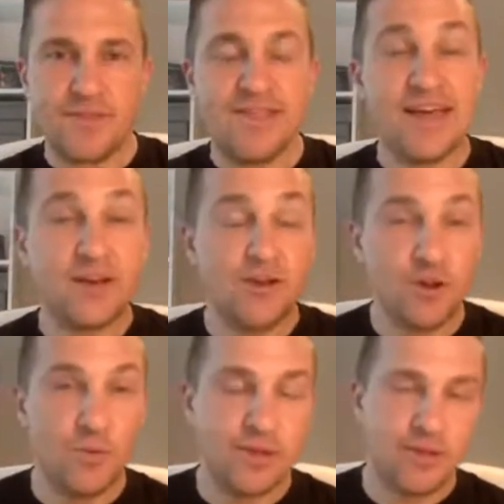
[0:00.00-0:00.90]
Then to
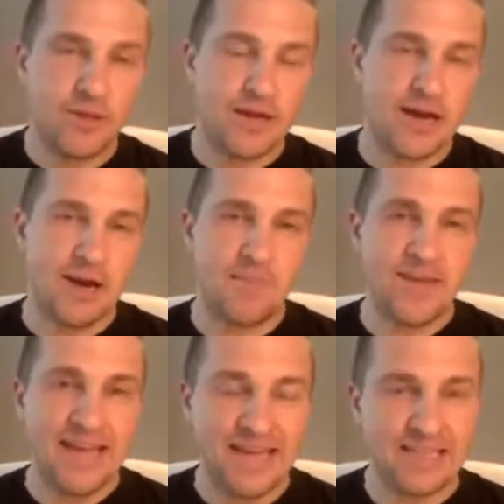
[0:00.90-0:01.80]
do with um,
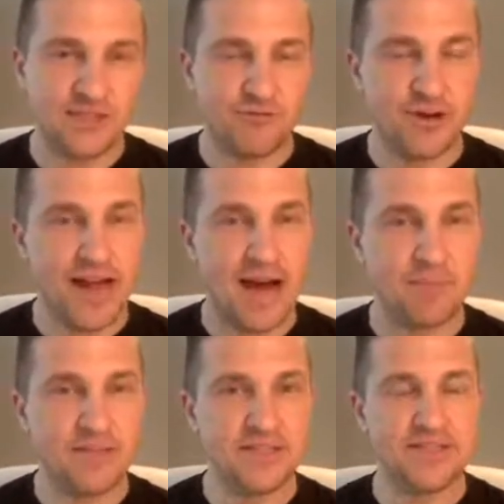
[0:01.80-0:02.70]
H is around
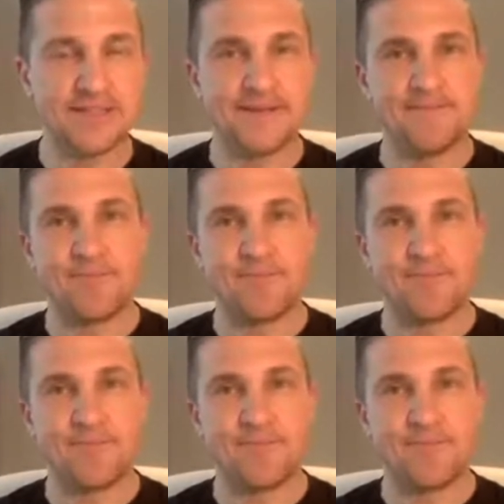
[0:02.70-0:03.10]
habits.